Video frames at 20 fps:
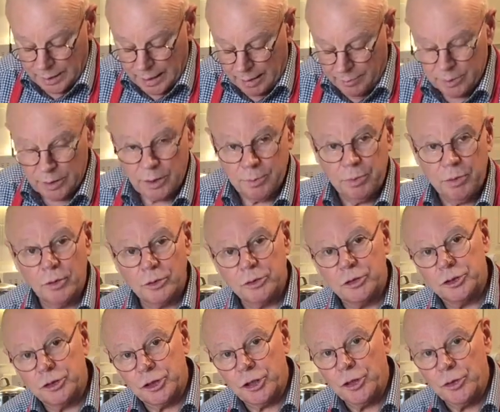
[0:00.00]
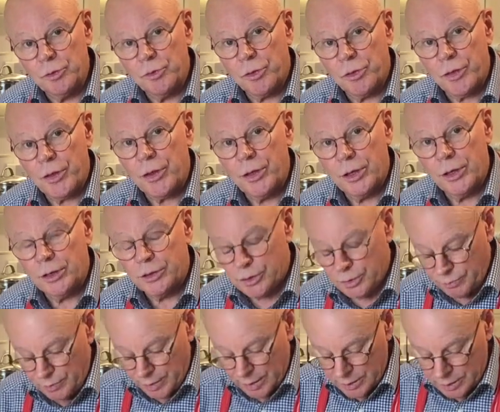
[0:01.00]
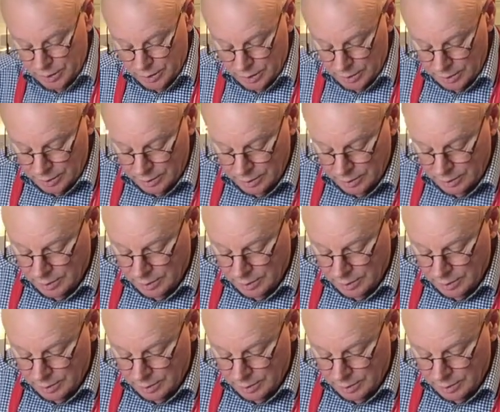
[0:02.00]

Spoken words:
Now we're going to put 2/3 of this